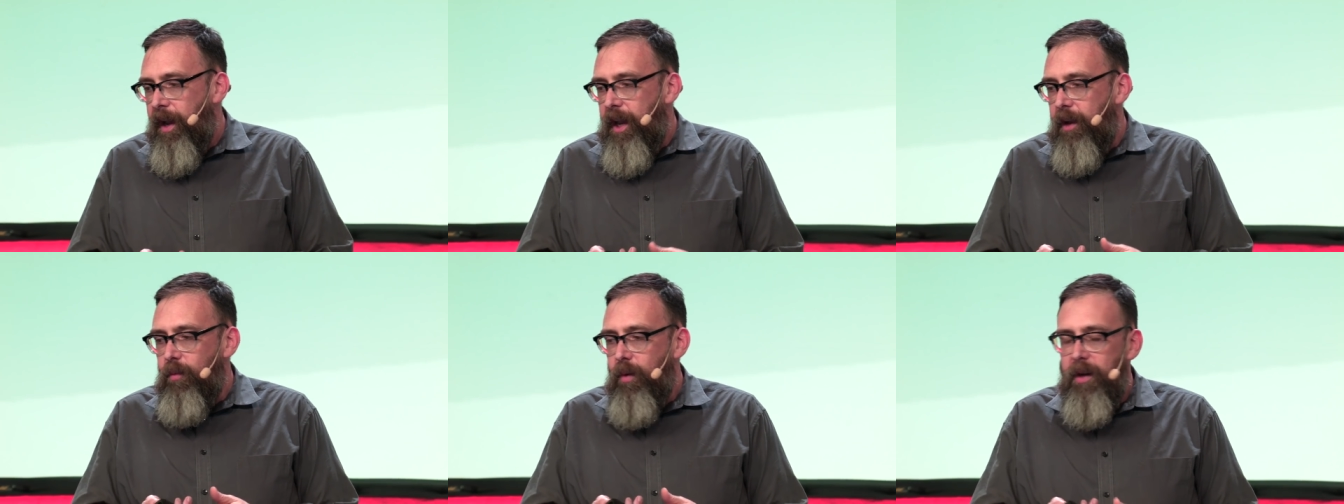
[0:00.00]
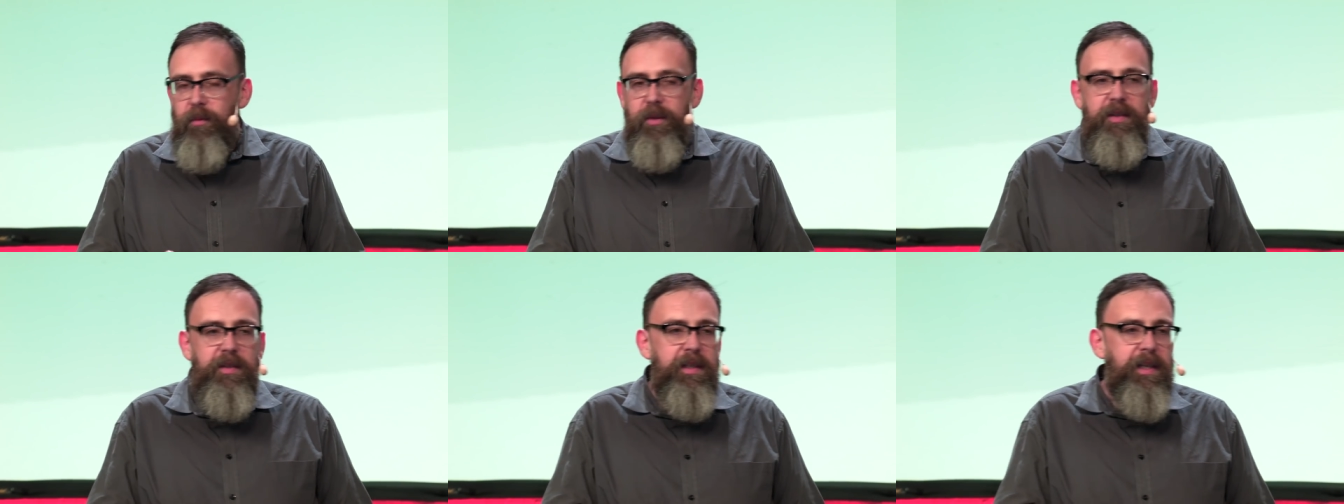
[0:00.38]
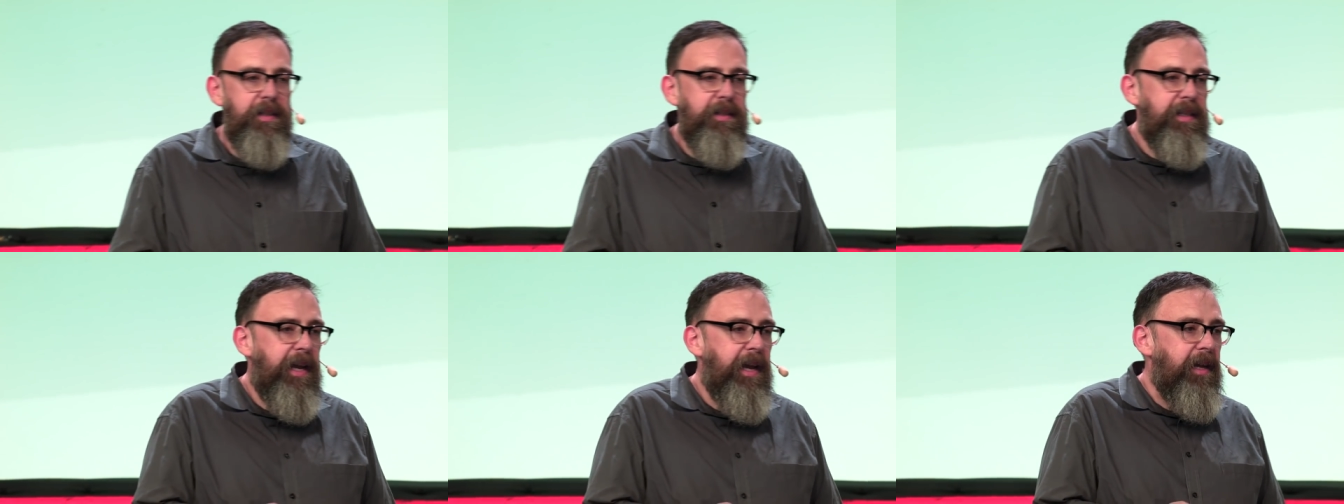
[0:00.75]
And what was the
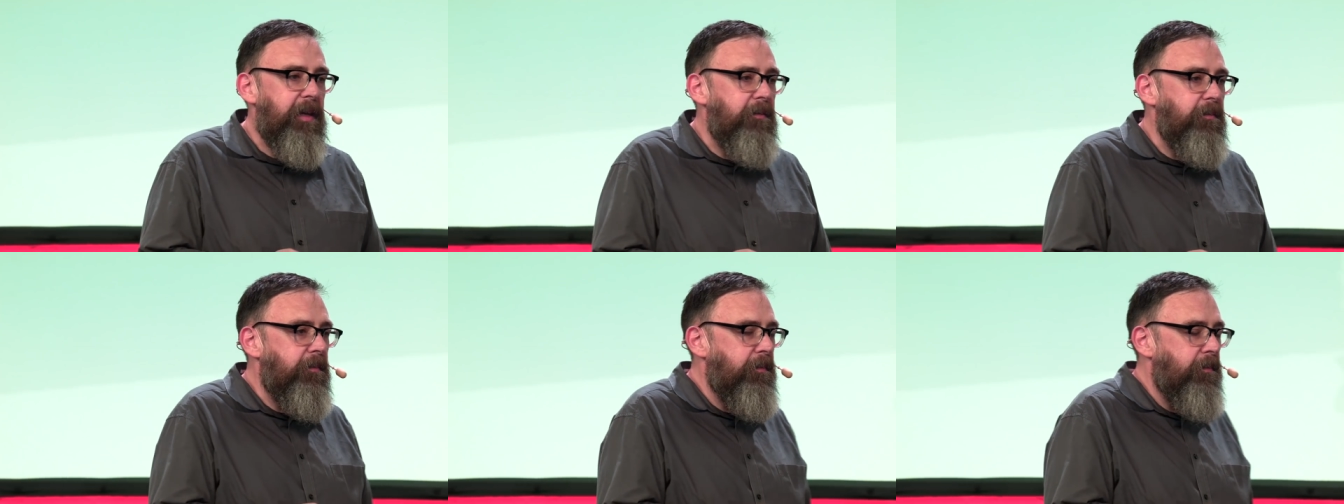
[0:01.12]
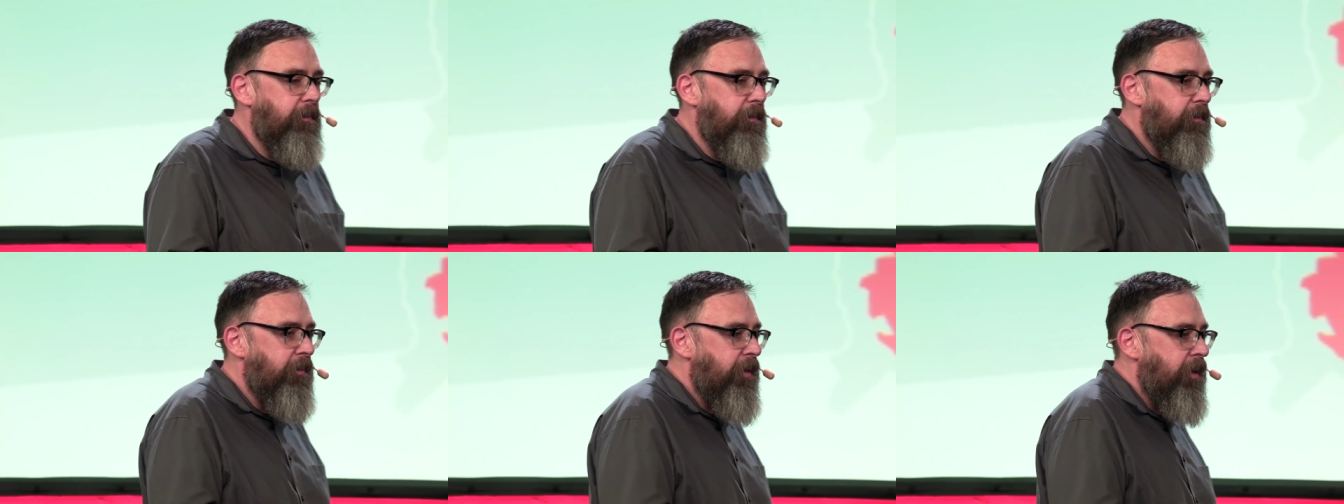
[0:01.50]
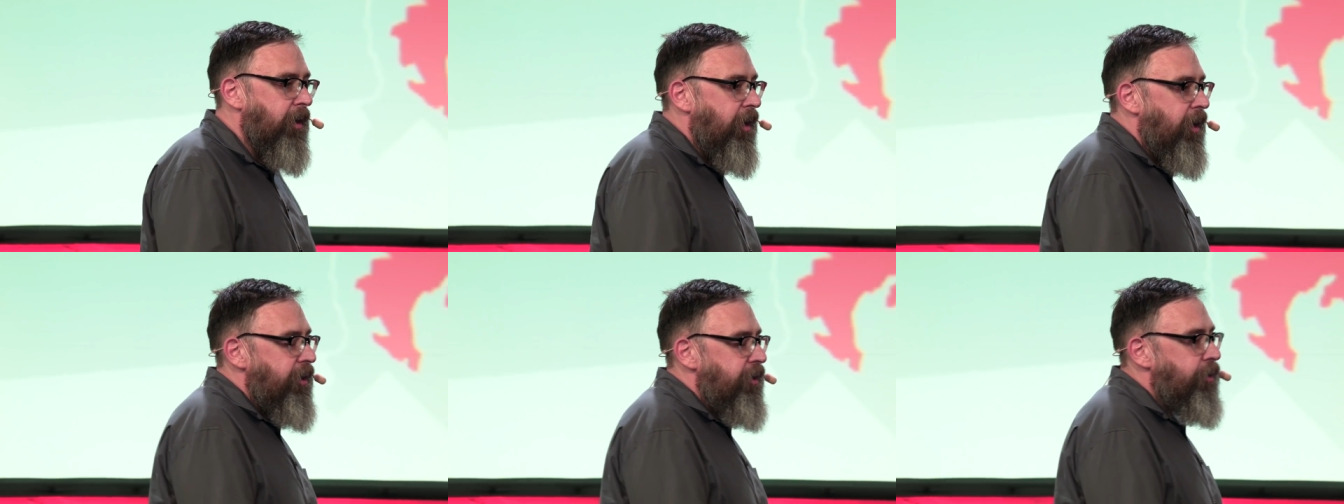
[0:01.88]
intent?
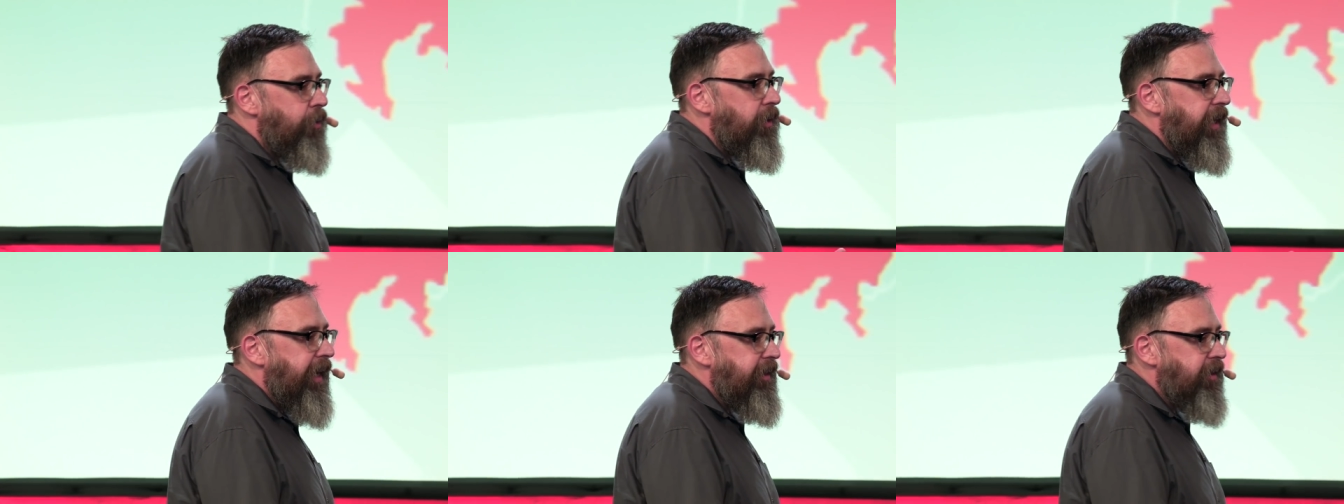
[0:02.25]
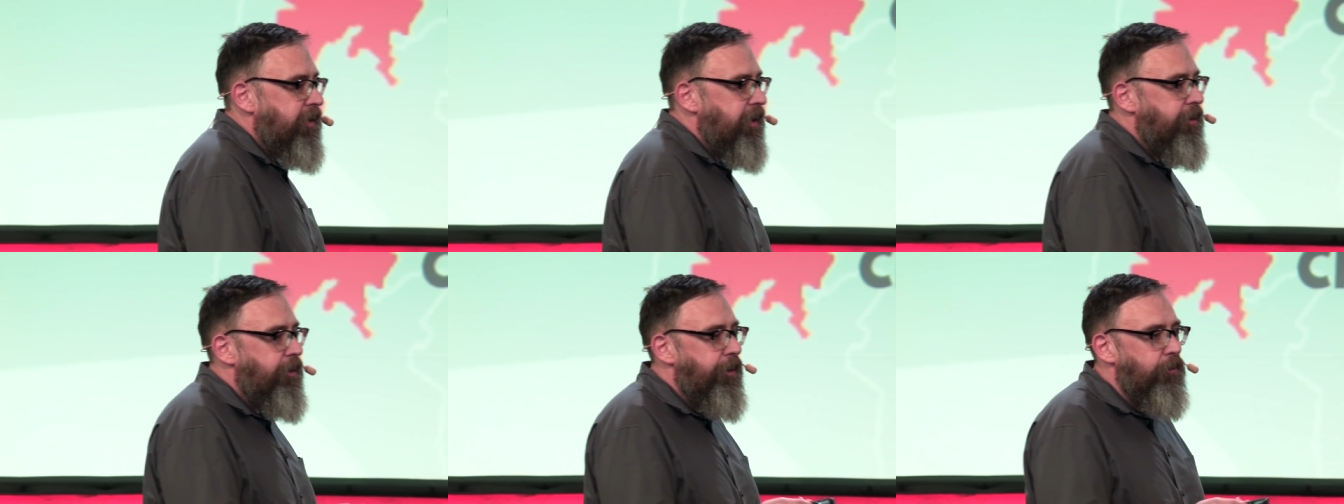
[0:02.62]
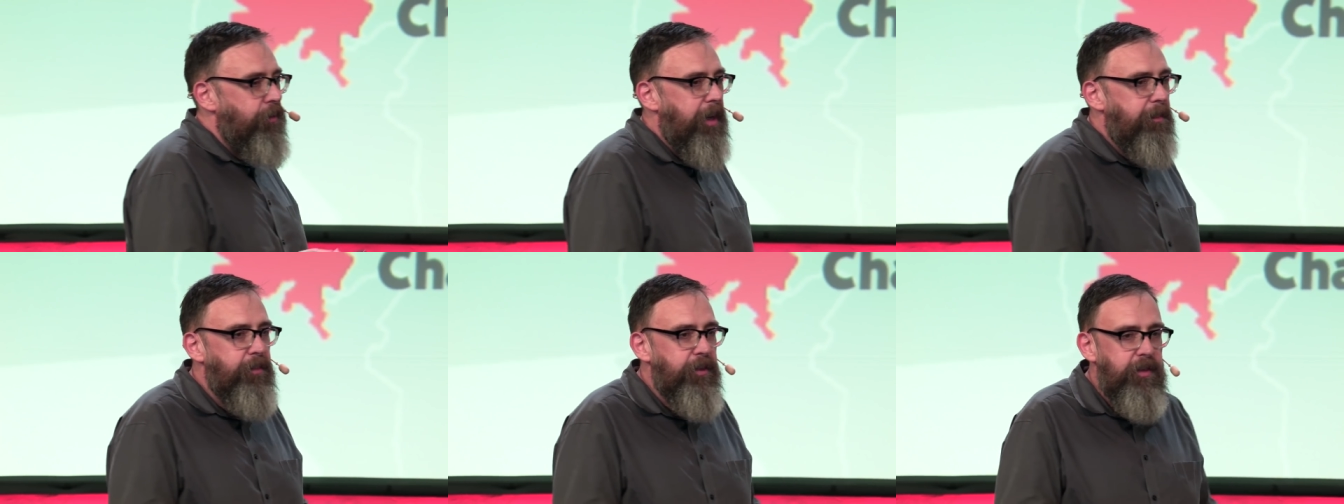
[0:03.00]
To lessen the
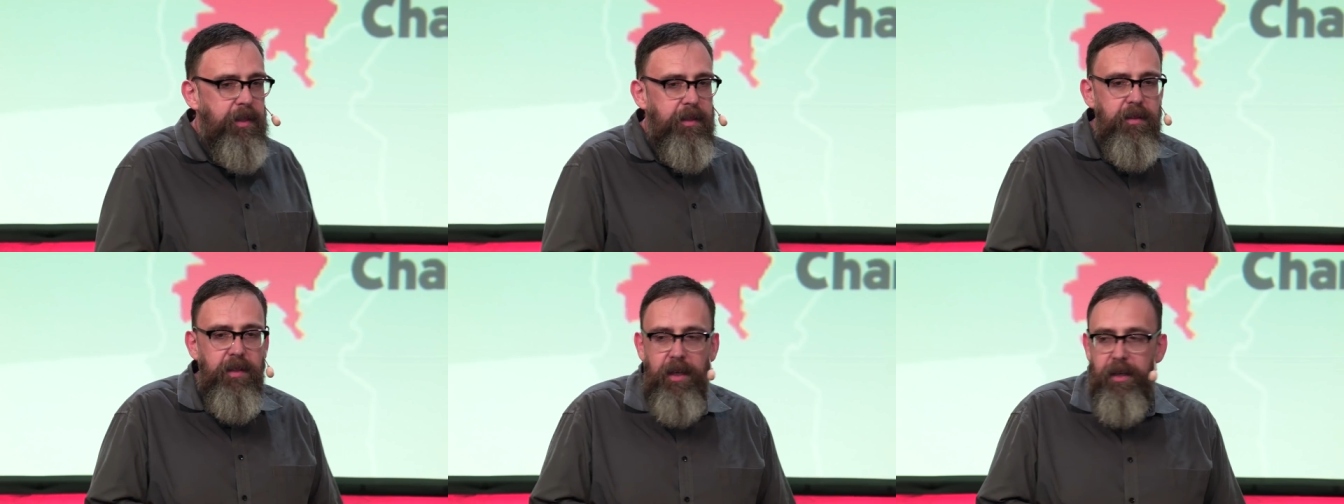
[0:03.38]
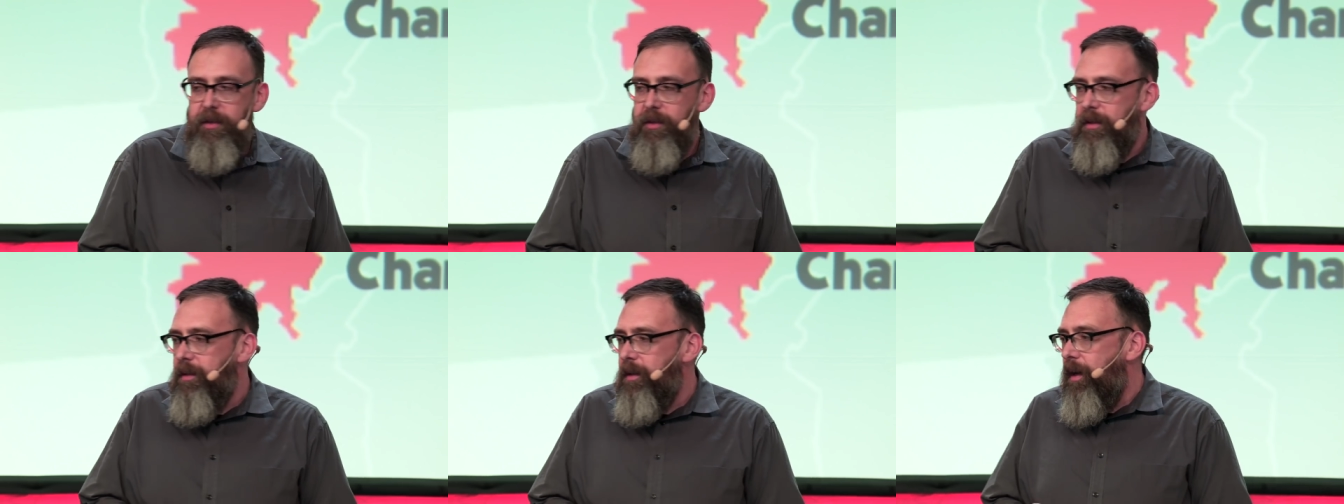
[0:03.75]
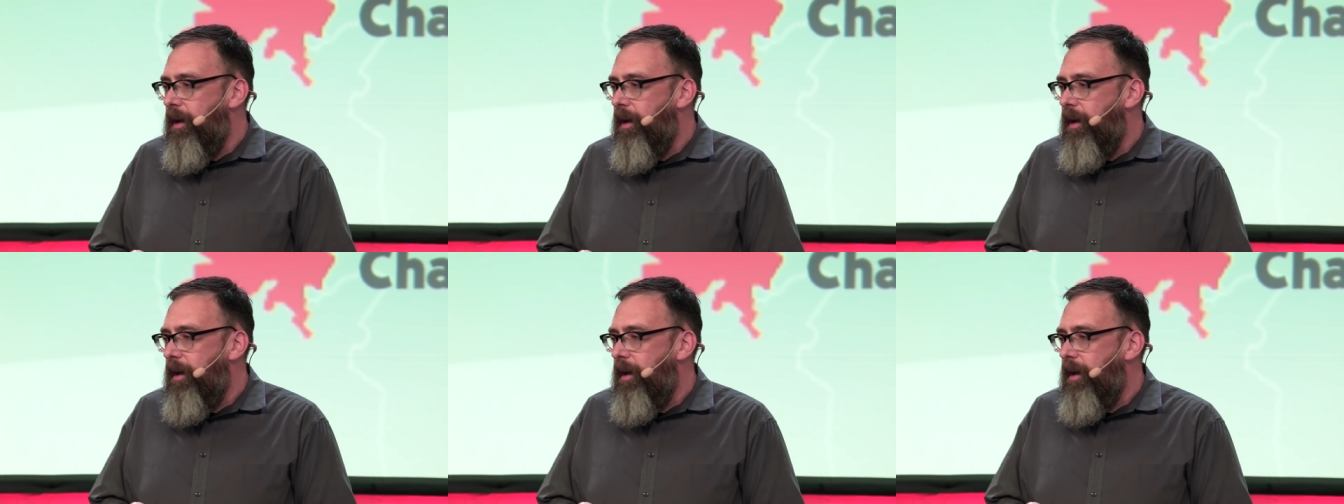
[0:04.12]
representation